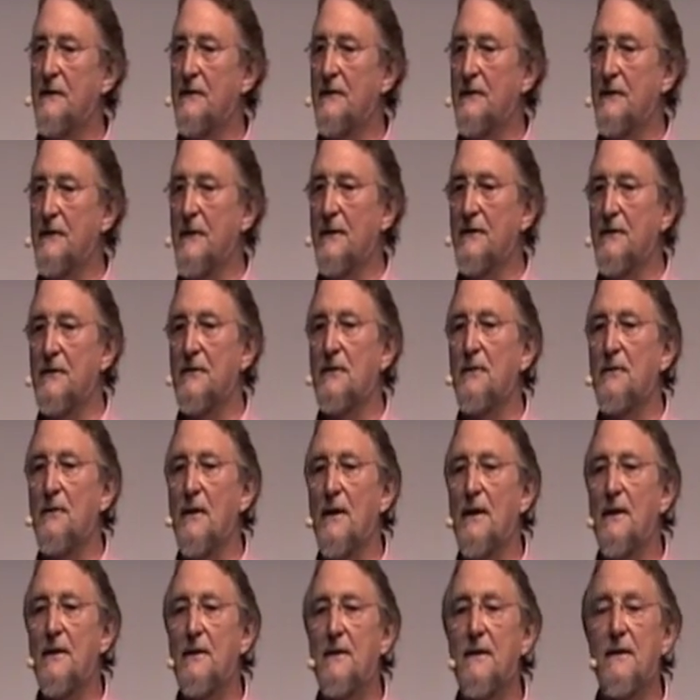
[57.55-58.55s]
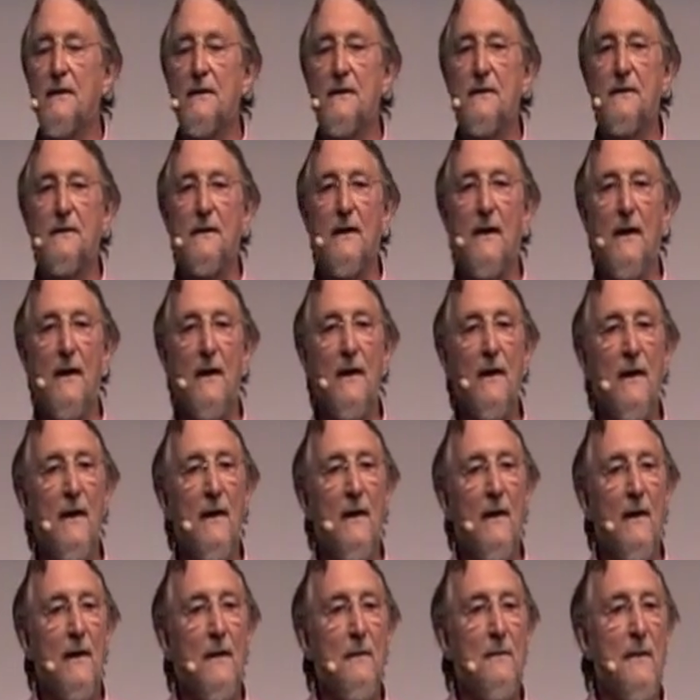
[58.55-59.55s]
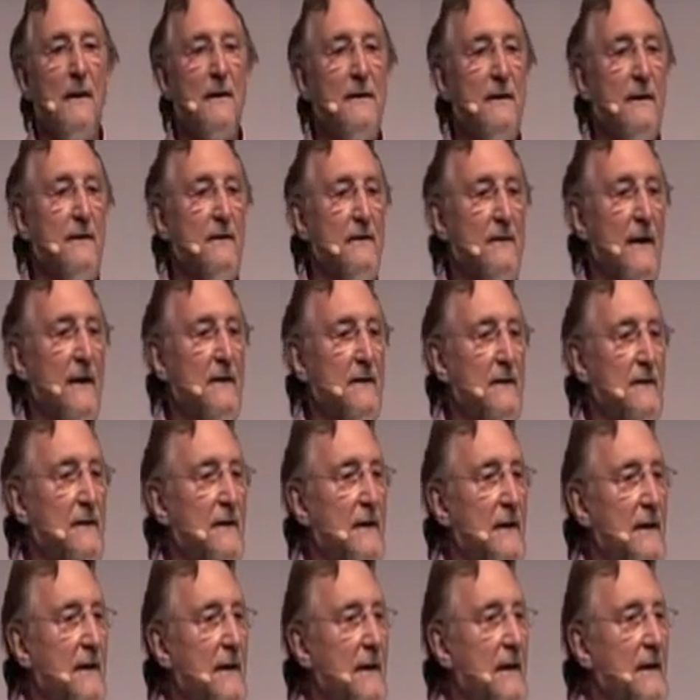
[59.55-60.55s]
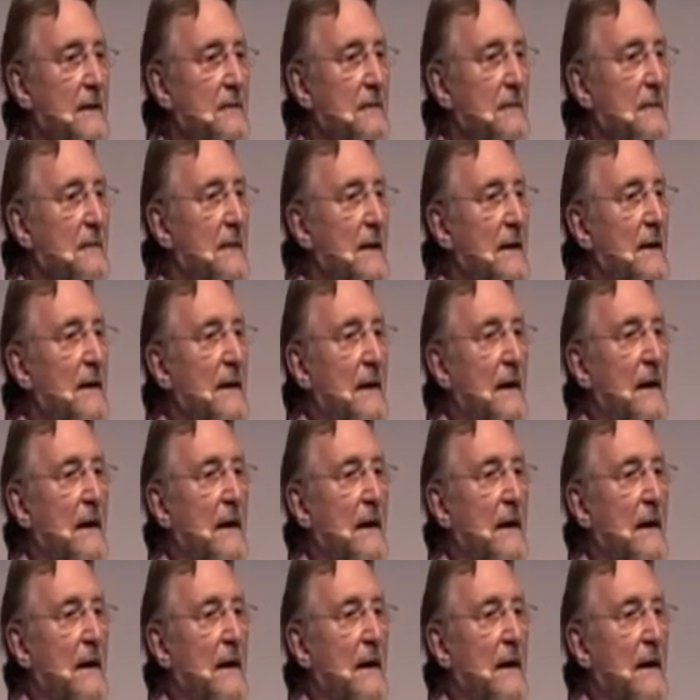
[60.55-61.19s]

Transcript: or social workers, but eventually him